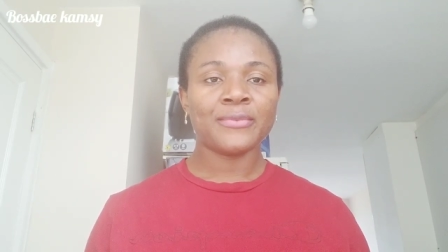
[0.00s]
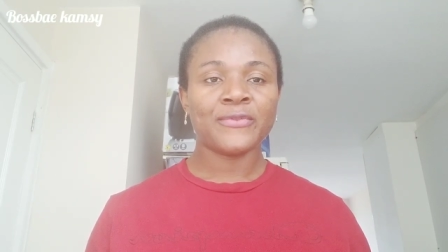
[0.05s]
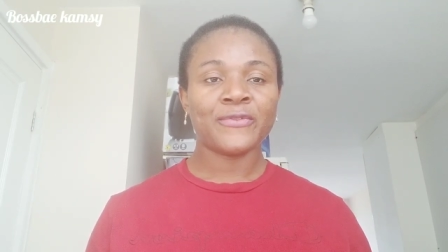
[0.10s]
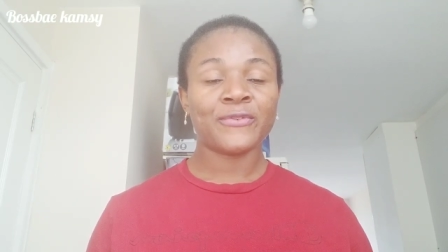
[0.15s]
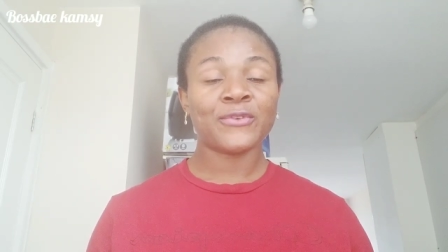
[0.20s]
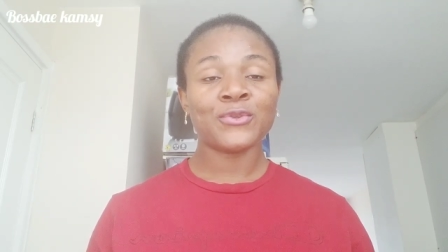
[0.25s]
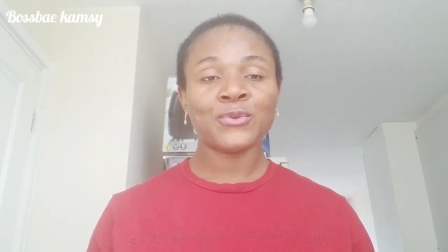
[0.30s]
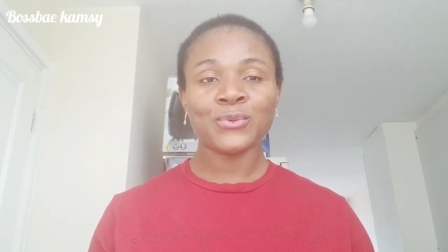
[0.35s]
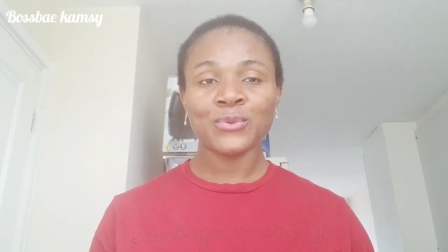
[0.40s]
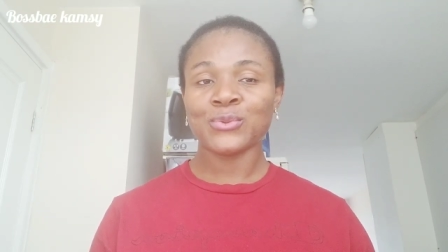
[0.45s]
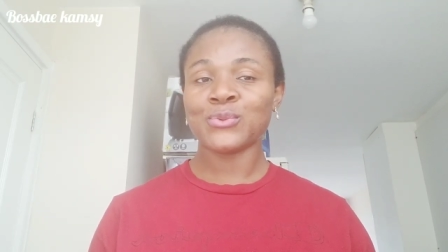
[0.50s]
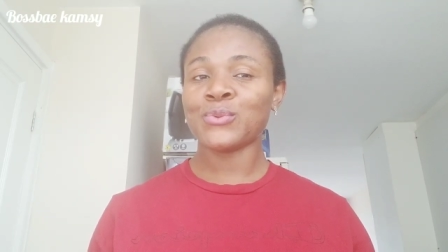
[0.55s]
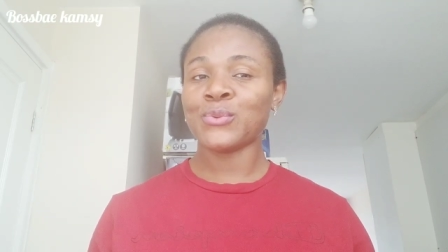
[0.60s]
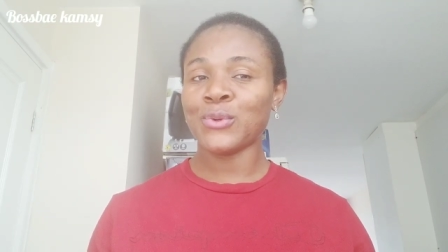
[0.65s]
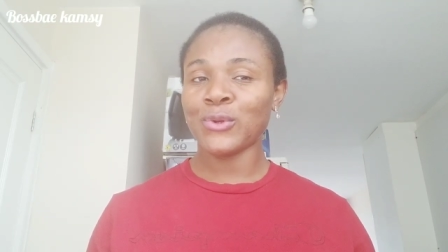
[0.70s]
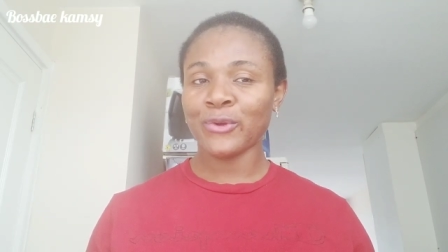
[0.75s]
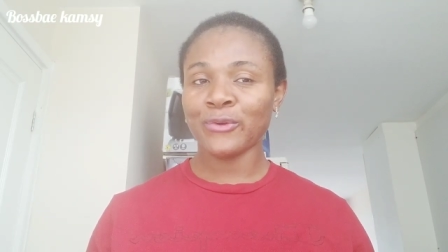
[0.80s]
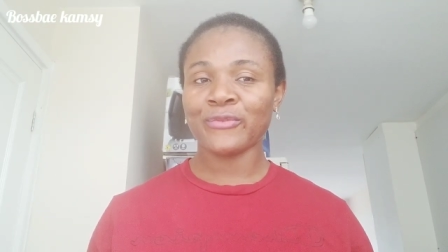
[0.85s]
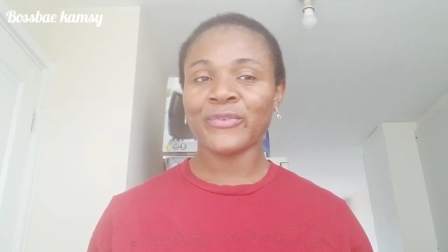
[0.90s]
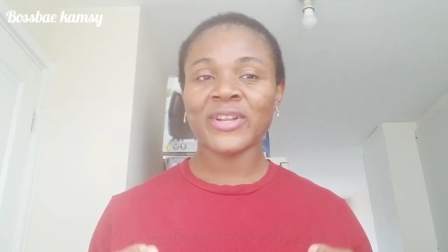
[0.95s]
For those who
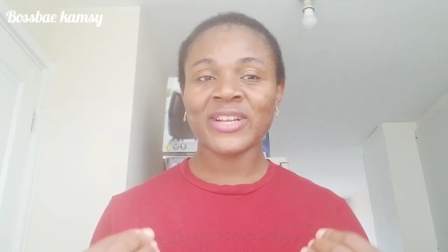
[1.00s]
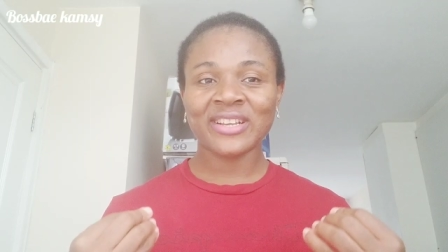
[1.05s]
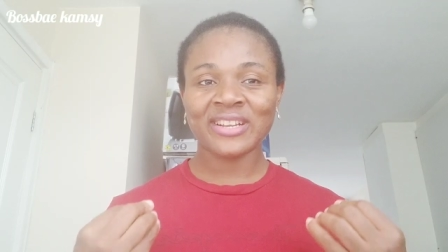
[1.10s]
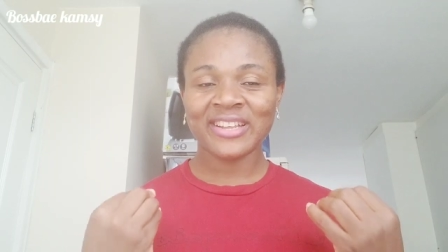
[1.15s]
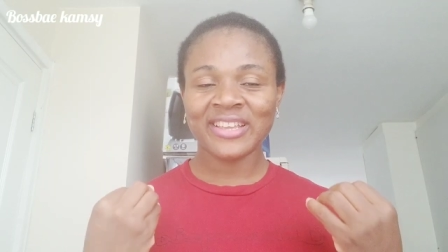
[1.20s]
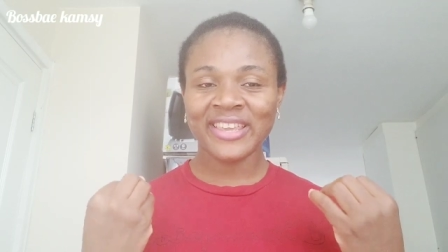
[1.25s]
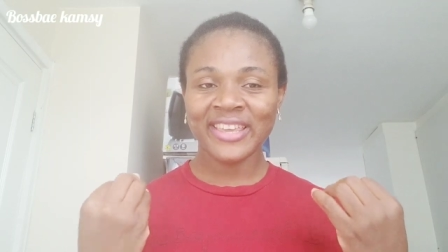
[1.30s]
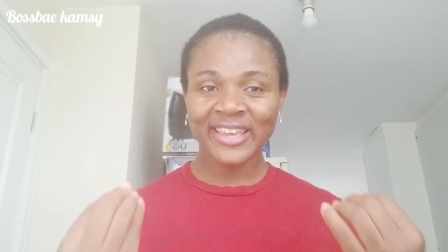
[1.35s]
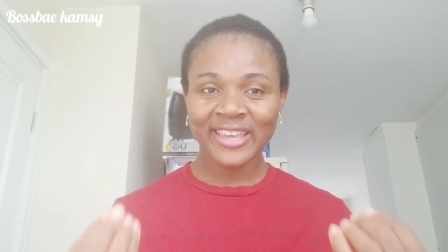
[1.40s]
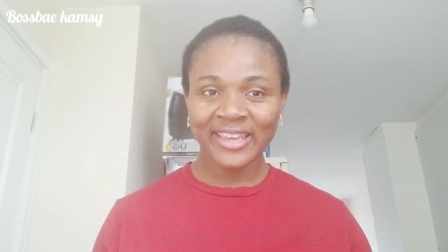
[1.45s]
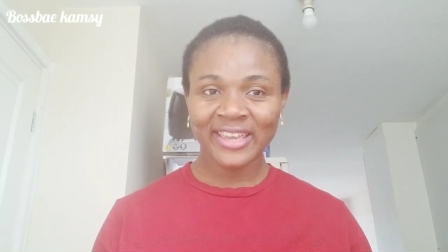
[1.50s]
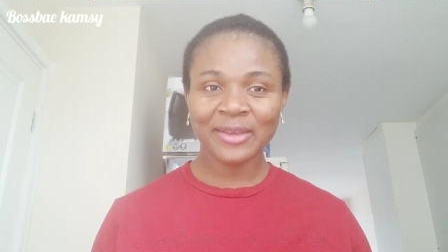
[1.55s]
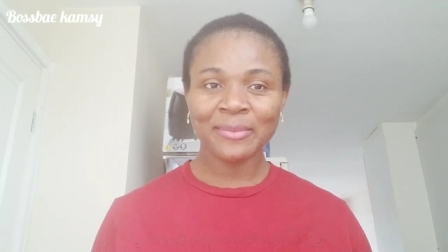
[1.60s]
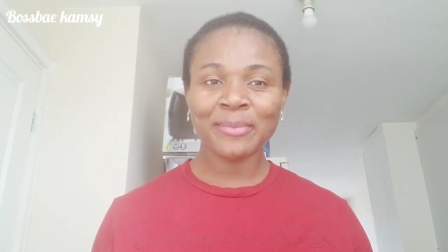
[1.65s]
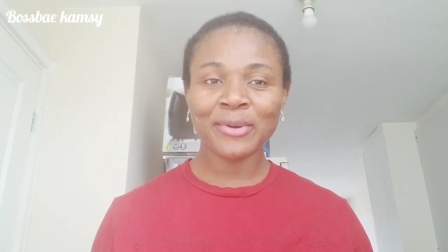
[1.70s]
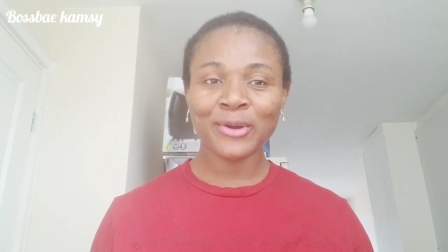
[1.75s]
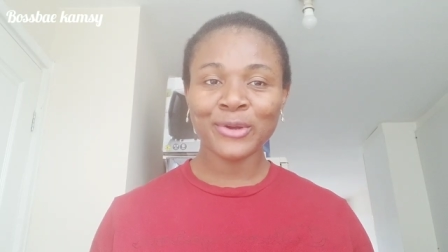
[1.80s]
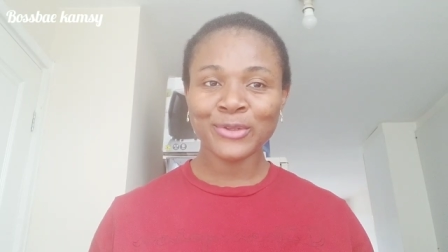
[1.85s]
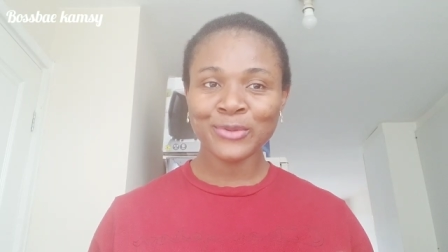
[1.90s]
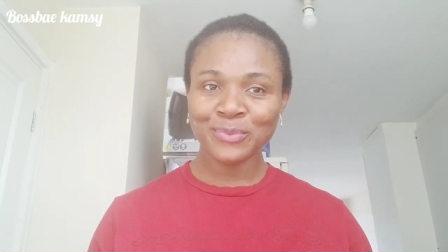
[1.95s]
love and care
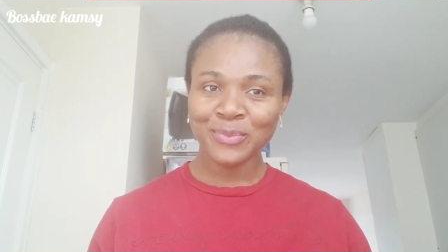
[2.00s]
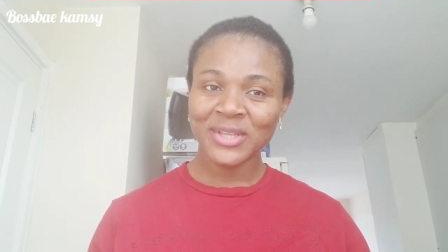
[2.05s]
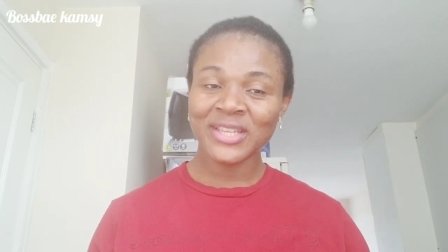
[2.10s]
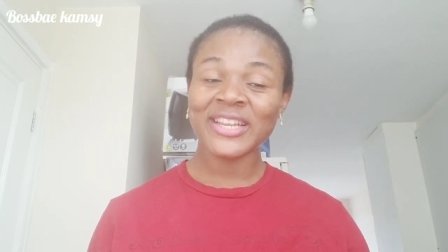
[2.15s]
about me,